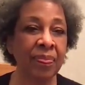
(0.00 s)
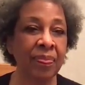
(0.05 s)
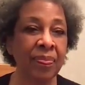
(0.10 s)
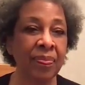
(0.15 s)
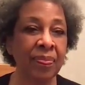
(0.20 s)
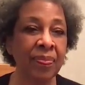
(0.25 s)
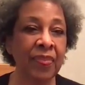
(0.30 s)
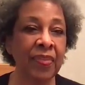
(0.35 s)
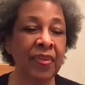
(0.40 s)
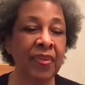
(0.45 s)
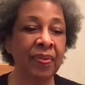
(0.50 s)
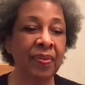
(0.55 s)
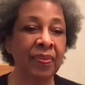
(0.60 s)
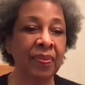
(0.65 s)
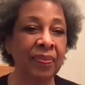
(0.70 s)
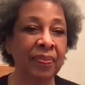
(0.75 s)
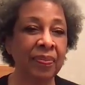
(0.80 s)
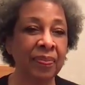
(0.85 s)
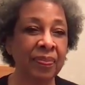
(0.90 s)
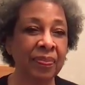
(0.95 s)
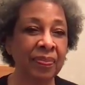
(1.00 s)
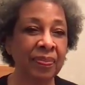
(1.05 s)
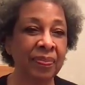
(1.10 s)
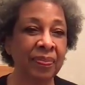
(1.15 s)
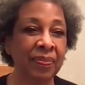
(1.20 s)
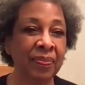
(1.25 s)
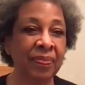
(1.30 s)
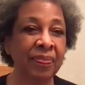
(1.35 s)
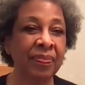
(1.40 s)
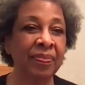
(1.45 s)

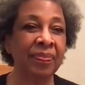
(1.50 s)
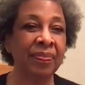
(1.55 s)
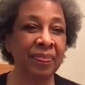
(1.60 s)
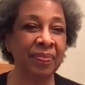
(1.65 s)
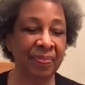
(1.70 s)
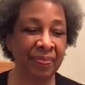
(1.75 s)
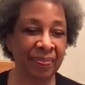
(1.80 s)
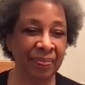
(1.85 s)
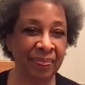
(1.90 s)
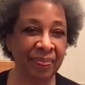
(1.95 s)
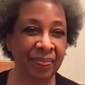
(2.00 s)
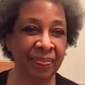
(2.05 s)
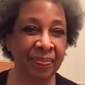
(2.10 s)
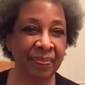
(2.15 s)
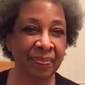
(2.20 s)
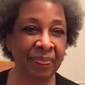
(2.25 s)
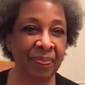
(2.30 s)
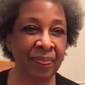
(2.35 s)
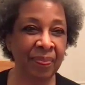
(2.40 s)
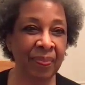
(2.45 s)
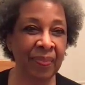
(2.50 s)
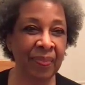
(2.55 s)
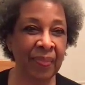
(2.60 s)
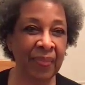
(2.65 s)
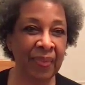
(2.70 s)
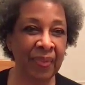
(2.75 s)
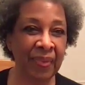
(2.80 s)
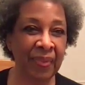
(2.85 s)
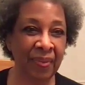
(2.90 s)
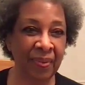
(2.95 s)

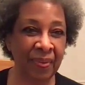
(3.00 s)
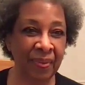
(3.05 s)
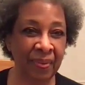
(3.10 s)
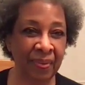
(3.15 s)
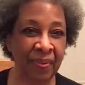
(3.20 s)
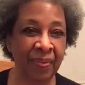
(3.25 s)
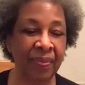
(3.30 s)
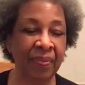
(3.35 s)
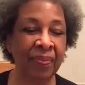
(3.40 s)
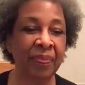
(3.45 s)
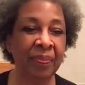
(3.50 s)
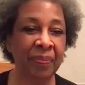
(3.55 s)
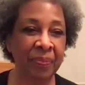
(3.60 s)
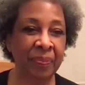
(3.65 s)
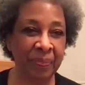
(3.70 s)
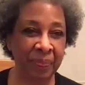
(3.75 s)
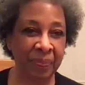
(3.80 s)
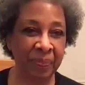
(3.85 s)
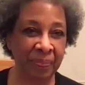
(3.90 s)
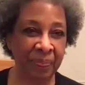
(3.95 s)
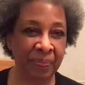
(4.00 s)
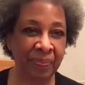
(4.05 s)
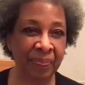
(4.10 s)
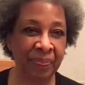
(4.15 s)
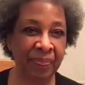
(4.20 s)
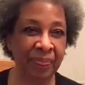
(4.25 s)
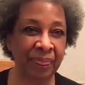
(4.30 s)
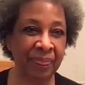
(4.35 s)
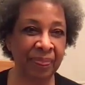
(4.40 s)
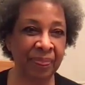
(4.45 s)

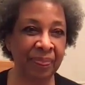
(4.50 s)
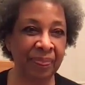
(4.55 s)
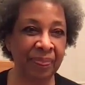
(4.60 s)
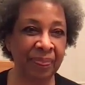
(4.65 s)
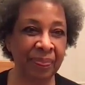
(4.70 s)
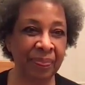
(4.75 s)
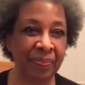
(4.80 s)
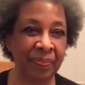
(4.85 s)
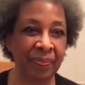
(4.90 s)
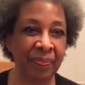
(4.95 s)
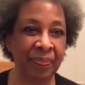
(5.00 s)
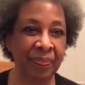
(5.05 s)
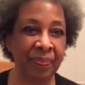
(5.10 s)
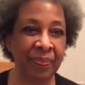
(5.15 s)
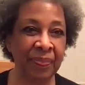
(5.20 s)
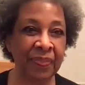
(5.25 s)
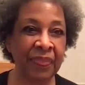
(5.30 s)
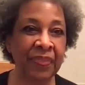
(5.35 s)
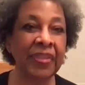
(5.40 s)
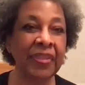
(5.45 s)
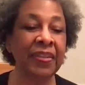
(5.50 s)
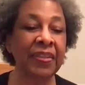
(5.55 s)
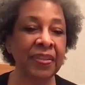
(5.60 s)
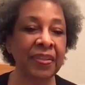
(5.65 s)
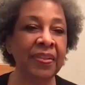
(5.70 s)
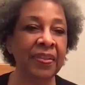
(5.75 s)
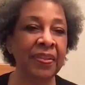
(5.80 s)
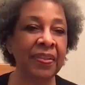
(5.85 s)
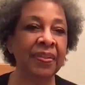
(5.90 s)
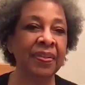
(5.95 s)

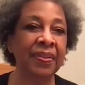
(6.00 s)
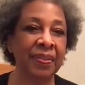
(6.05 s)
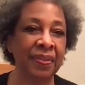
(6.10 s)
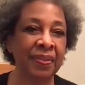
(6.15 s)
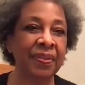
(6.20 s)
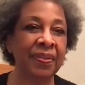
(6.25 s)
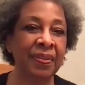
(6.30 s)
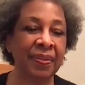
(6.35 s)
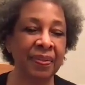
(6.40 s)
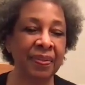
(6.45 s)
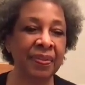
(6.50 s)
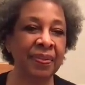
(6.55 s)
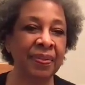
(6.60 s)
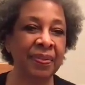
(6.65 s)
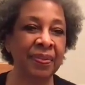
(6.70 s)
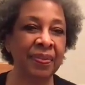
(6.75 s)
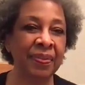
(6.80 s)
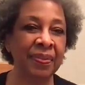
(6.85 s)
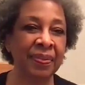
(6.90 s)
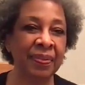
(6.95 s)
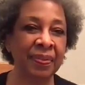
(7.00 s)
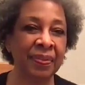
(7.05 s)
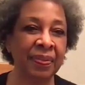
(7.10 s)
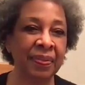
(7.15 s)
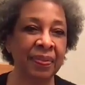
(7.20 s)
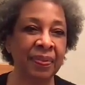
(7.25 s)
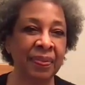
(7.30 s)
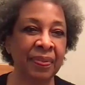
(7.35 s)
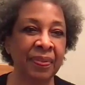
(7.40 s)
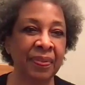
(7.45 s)

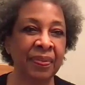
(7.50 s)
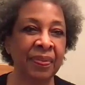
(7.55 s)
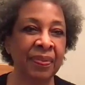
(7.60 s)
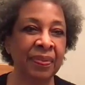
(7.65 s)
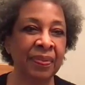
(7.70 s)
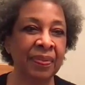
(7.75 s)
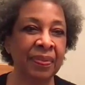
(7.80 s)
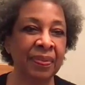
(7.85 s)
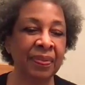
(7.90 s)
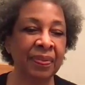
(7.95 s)
[no speech]